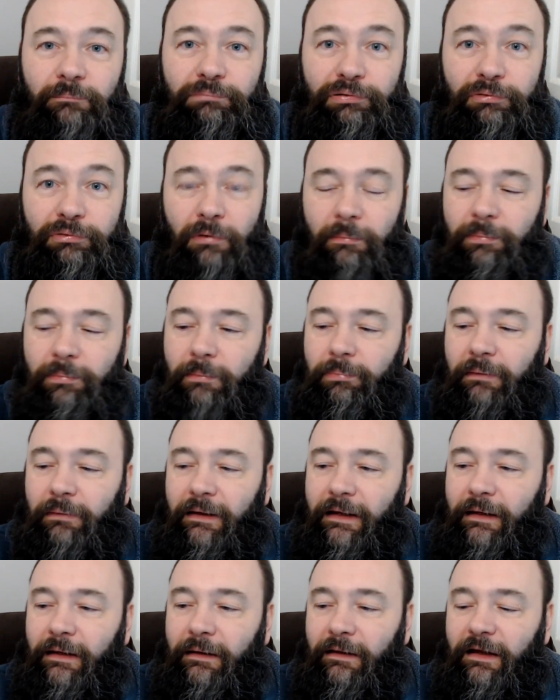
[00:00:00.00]

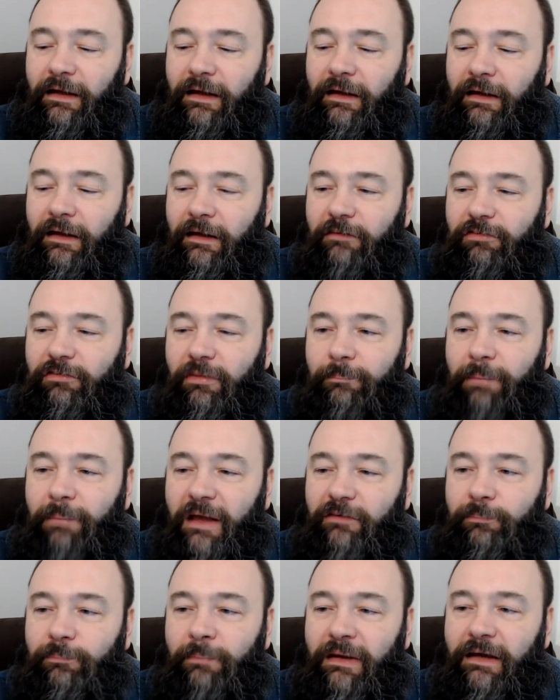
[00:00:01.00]
probably is the
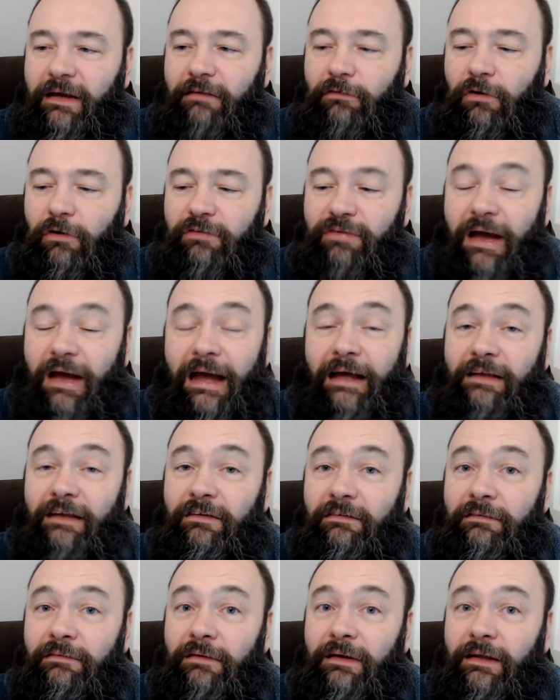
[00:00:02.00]
best beer I've had
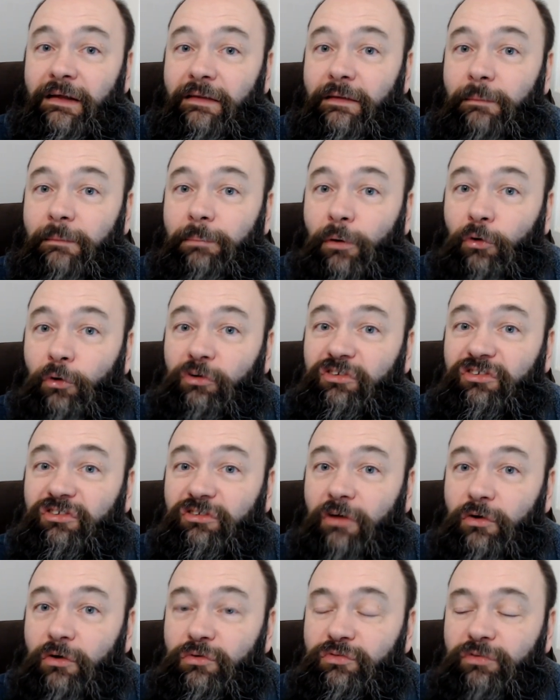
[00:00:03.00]
in the box
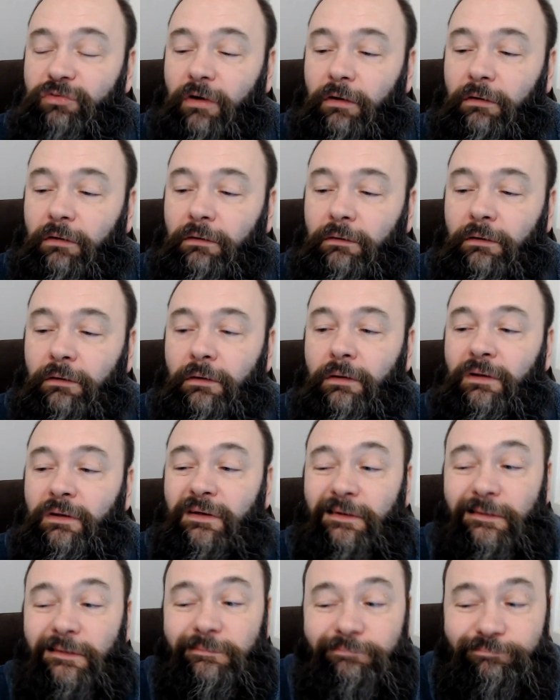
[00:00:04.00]
so far,
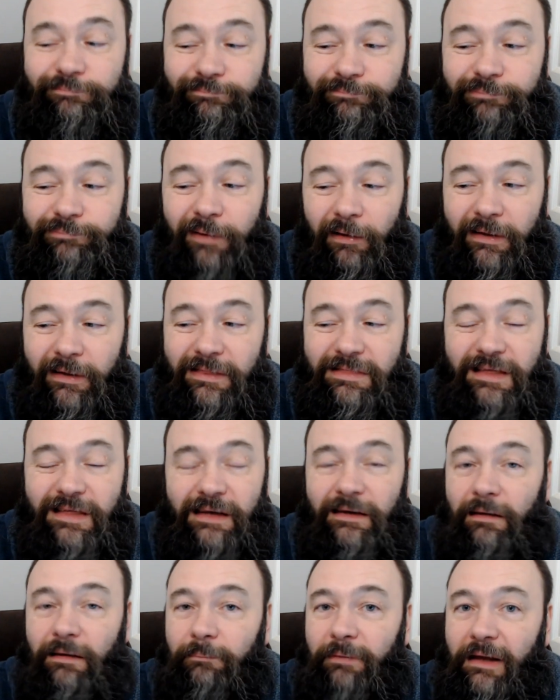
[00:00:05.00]
but I
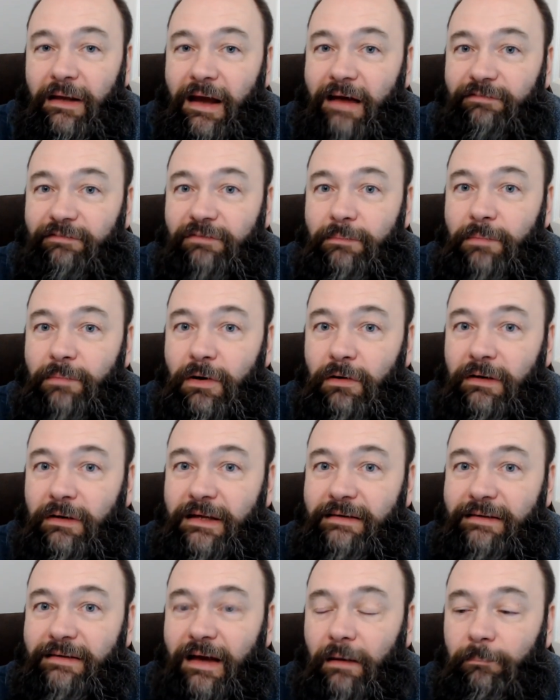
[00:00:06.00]
think I'm going to have to mark
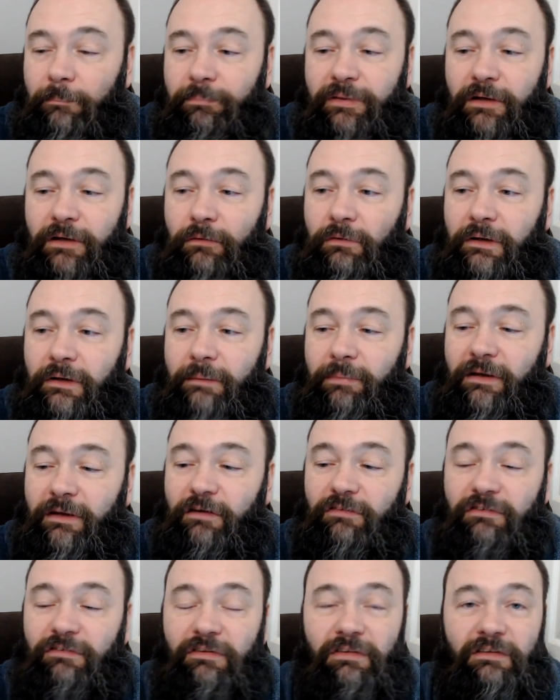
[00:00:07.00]
it down purely
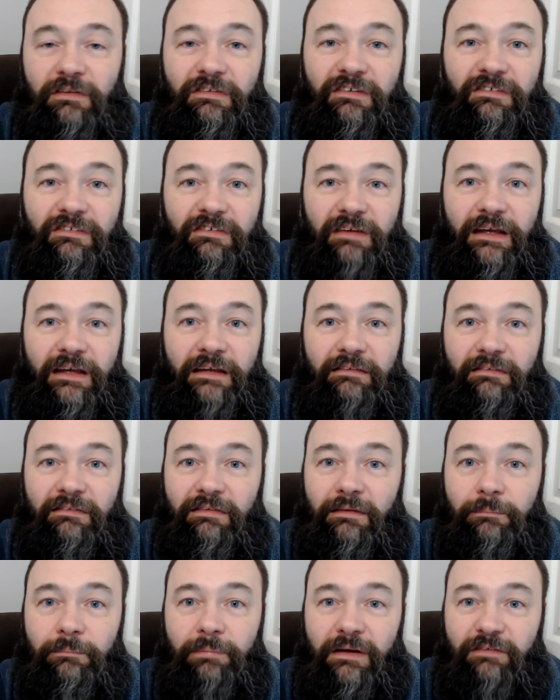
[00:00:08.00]
because of the deceit
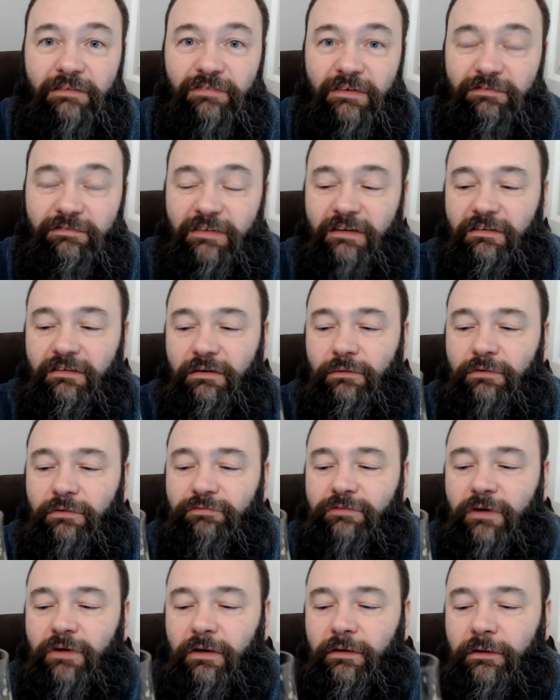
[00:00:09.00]
that Beer 52
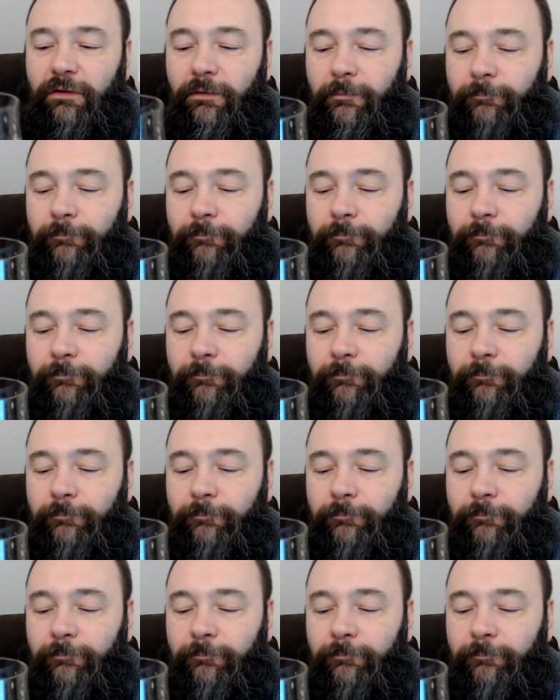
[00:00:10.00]
have done.